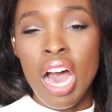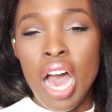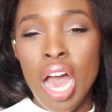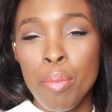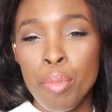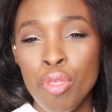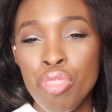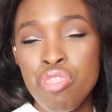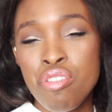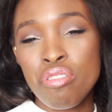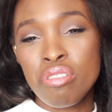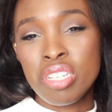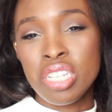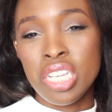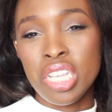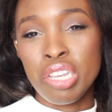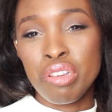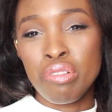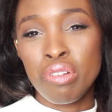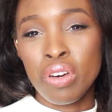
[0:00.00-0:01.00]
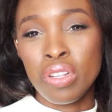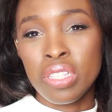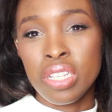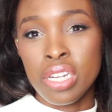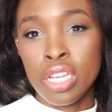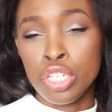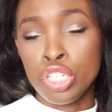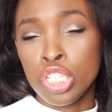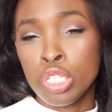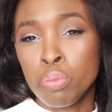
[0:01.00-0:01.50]
I'm a thirteen year old
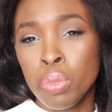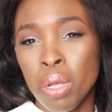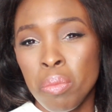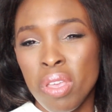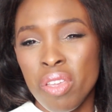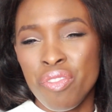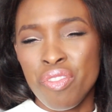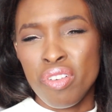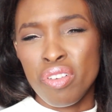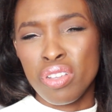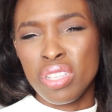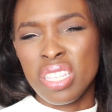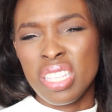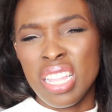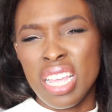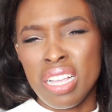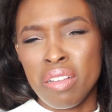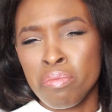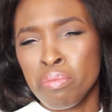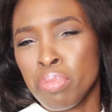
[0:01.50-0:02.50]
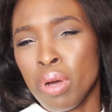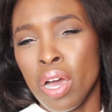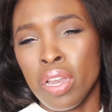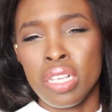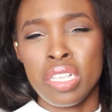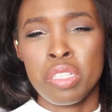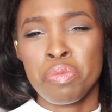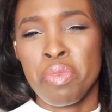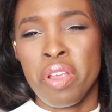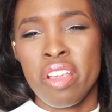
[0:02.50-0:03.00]
and I just bought my first like
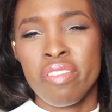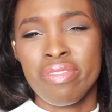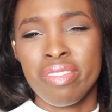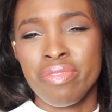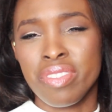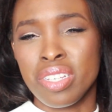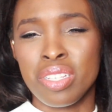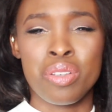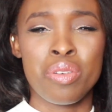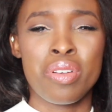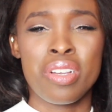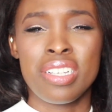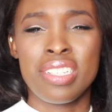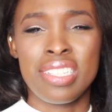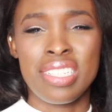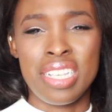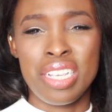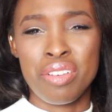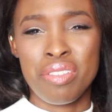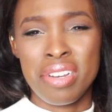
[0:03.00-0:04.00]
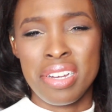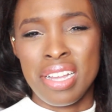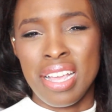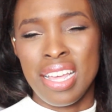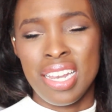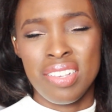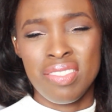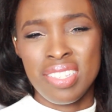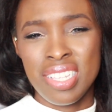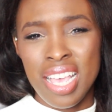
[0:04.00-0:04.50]
body spray from Victoria's Secret
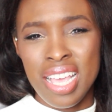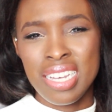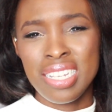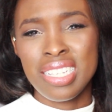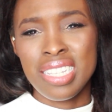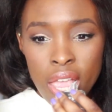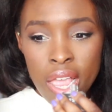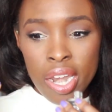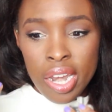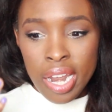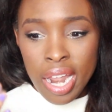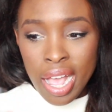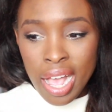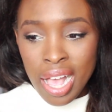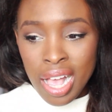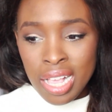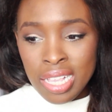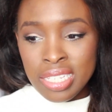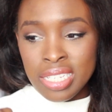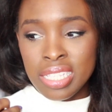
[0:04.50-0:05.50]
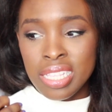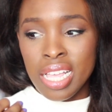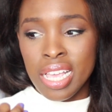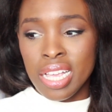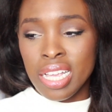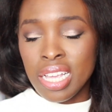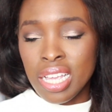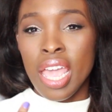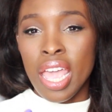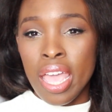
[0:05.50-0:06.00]
kind of scent. And it has
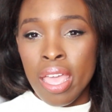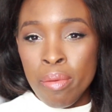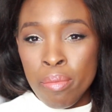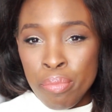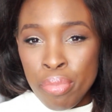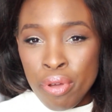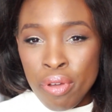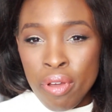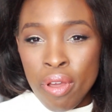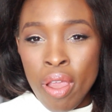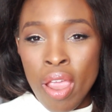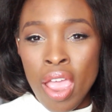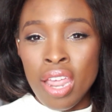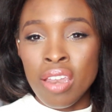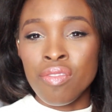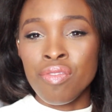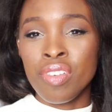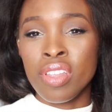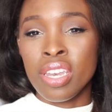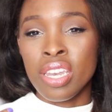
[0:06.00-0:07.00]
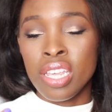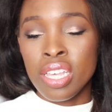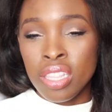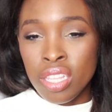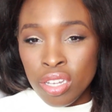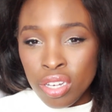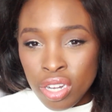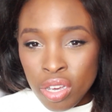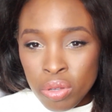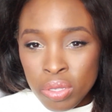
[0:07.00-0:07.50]
like amber and
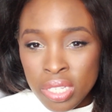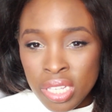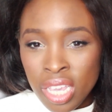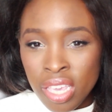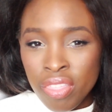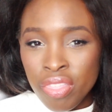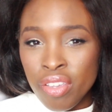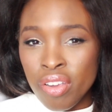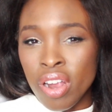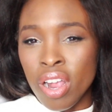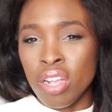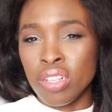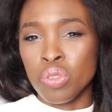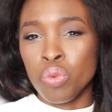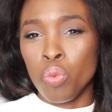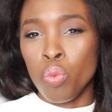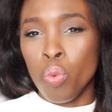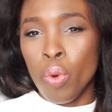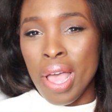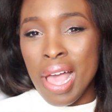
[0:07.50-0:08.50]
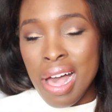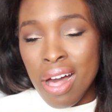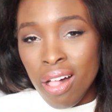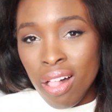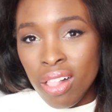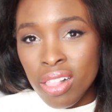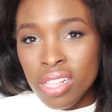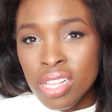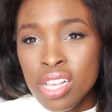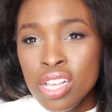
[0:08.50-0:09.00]
vanilla notes in there as
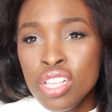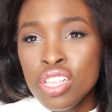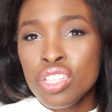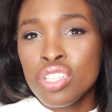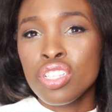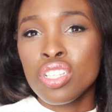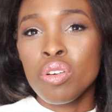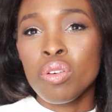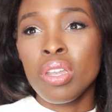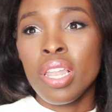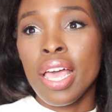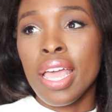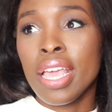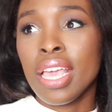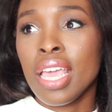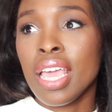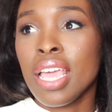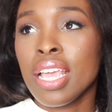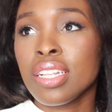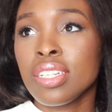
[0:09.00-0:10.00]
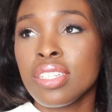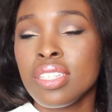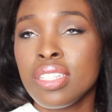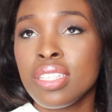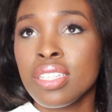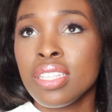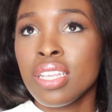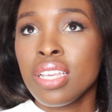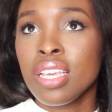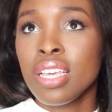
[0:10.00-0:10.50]
well. So like
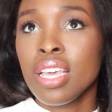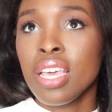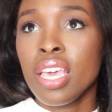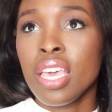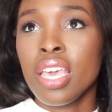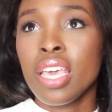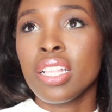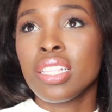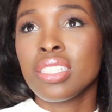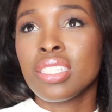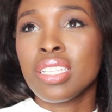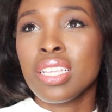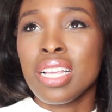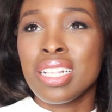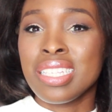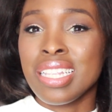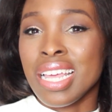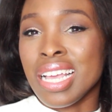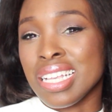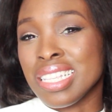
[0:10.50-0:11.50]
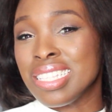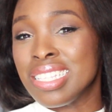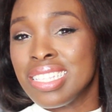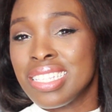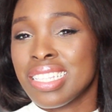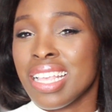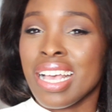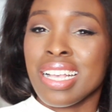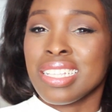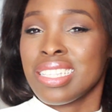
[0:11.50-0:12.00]
it's it's it's like a
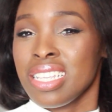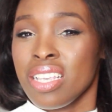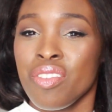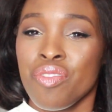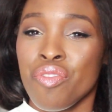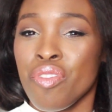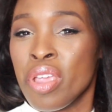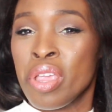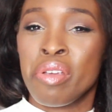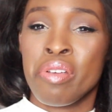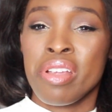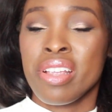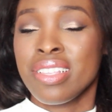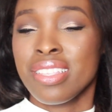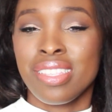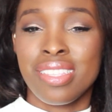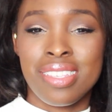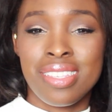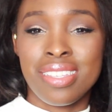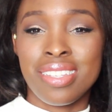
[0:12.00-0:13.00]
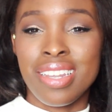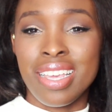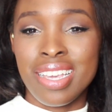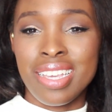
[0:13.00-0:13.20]
sexy fragrance.